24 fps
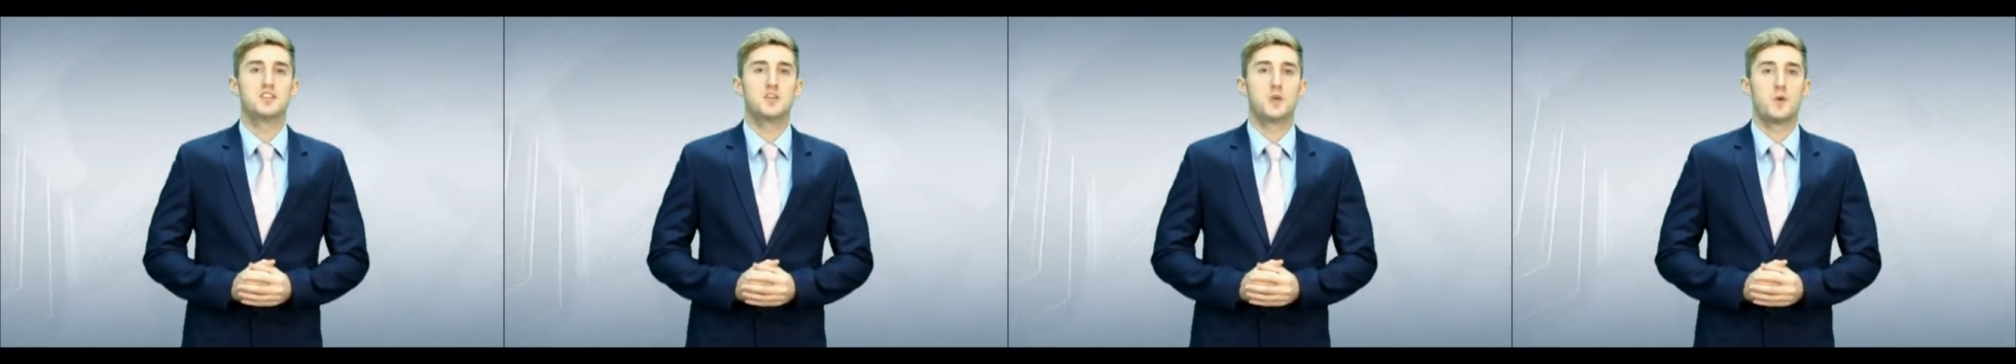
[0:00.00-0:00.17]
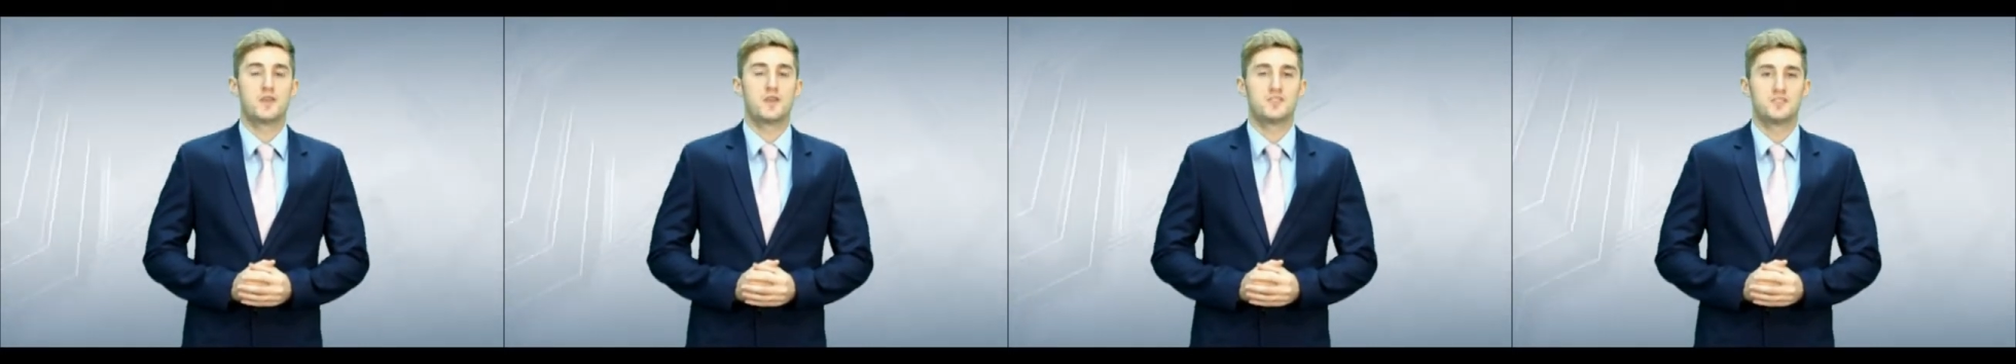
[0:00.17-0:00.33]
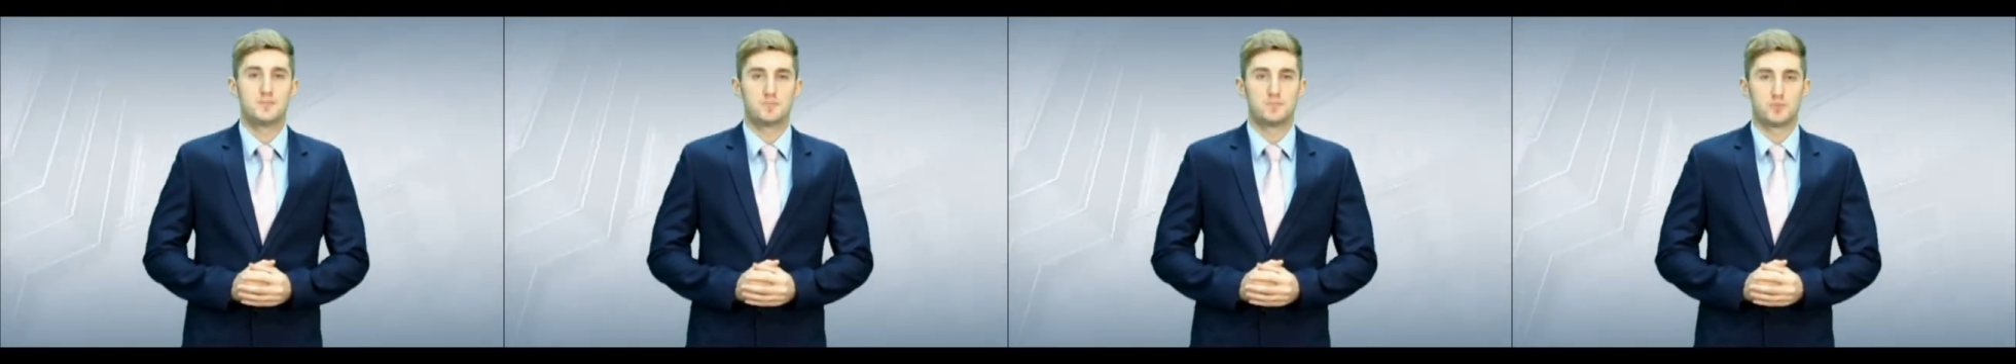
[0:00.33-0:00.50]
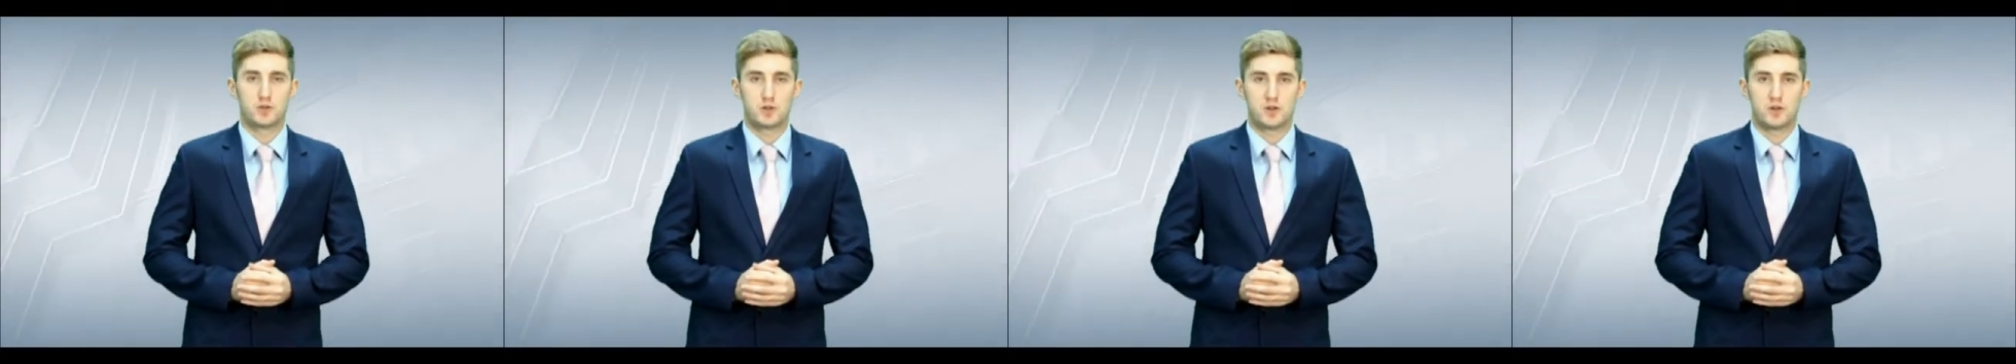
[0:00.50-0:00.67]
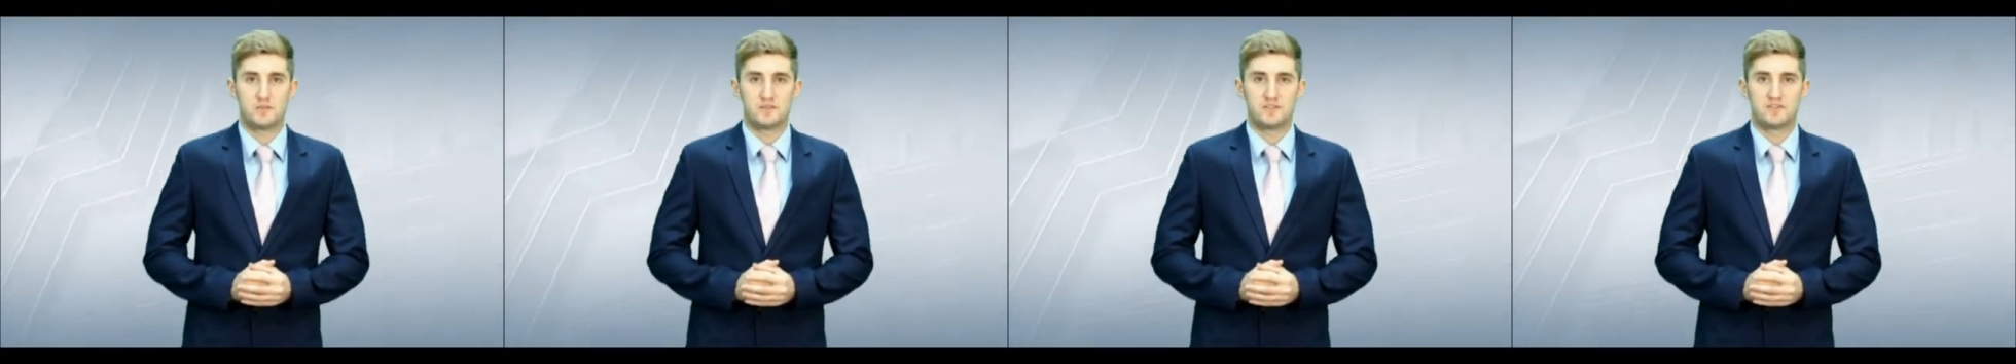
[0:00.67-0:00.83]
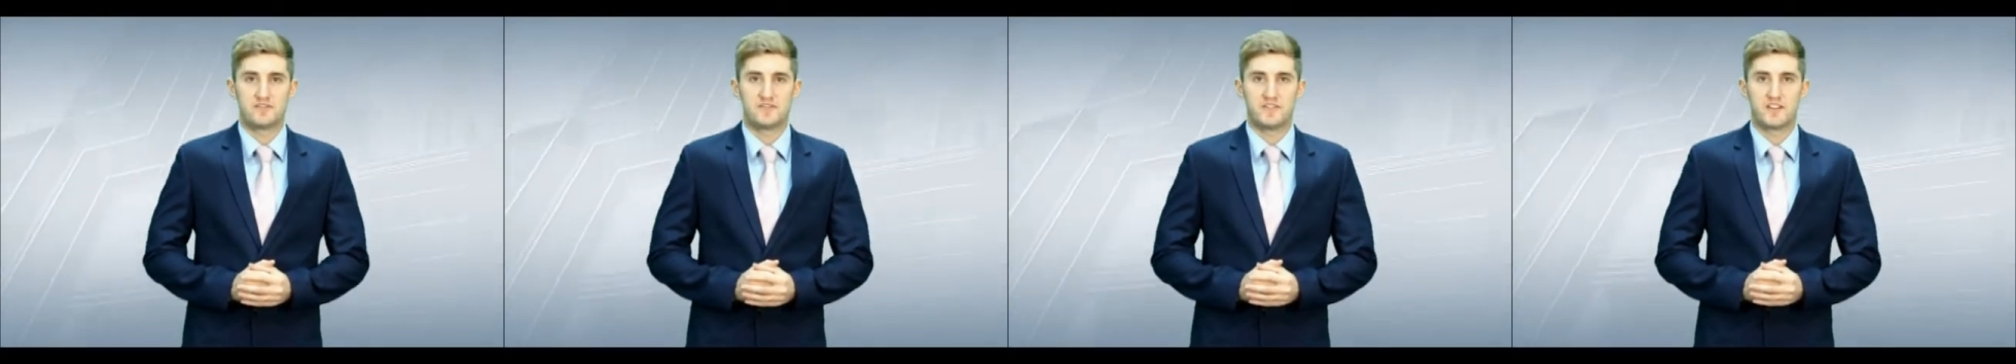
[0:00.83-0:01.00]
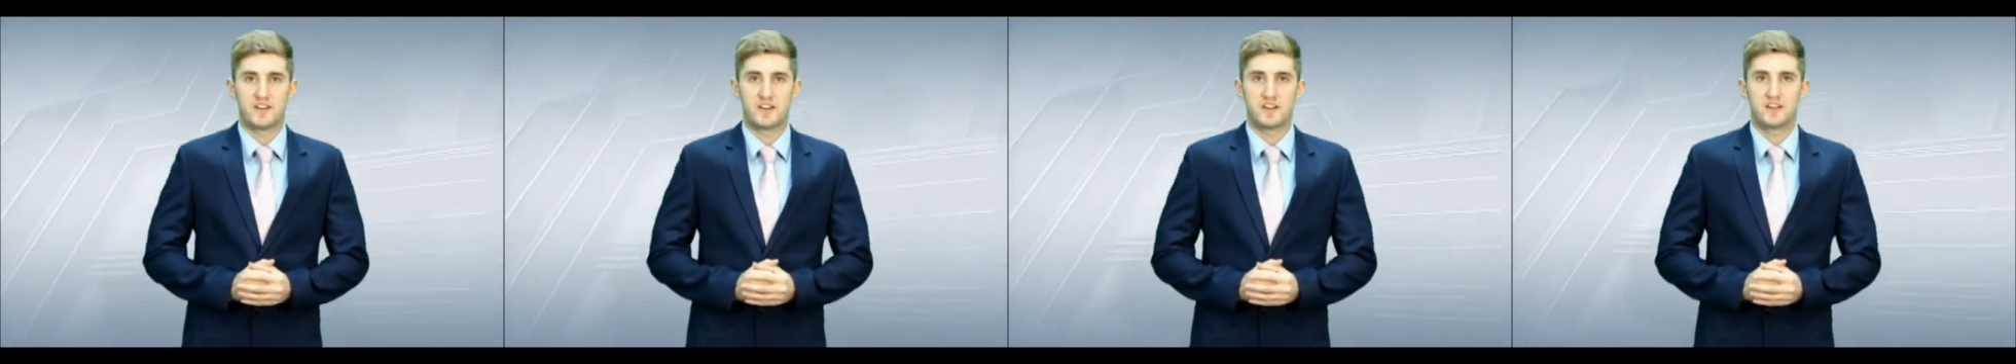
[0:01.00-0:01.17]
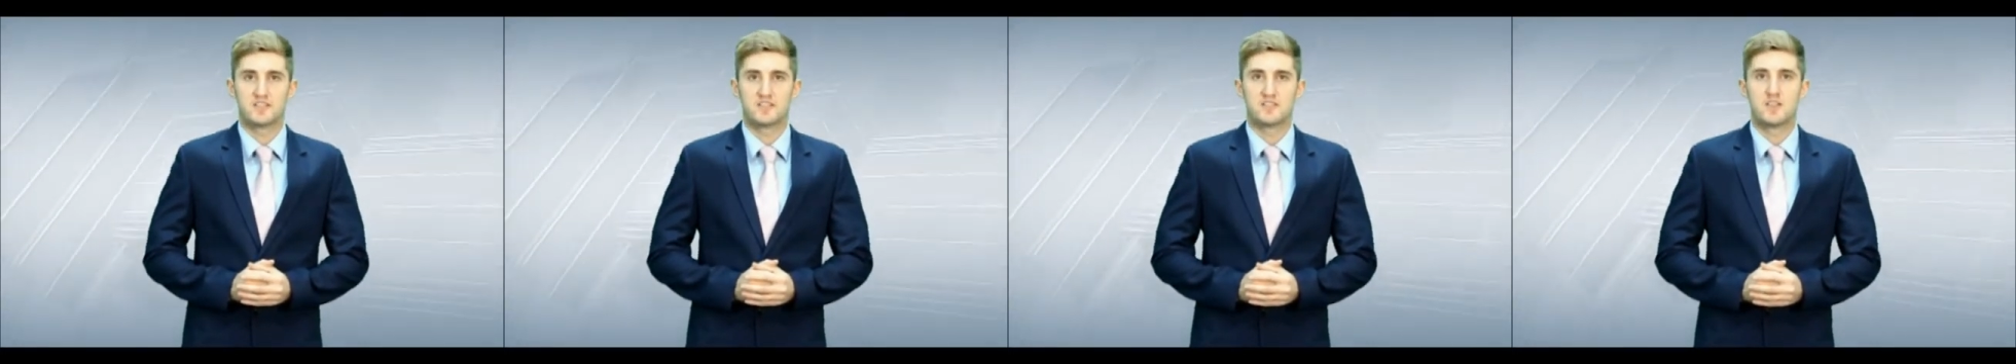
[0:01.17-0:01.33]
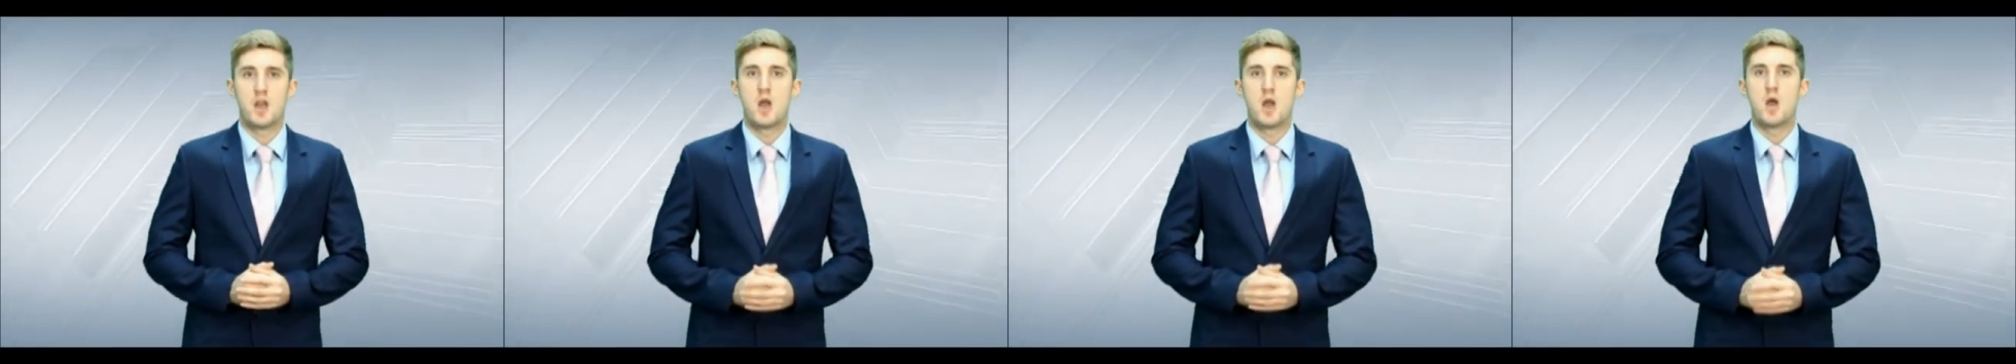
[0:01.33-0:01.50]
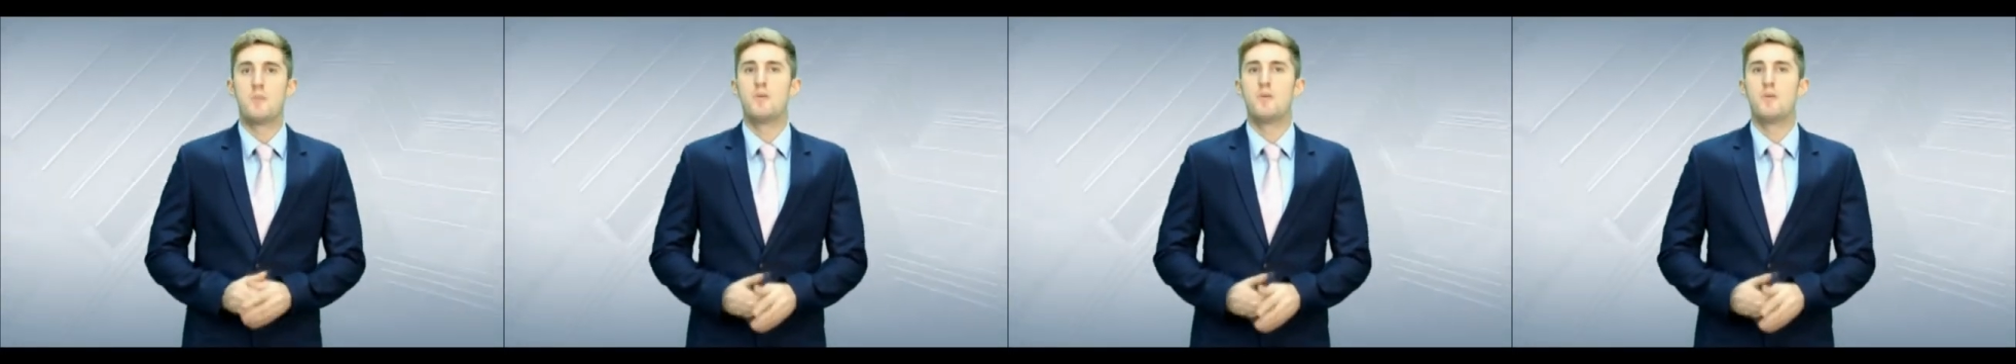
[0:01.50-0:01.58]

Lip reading: US employment figures,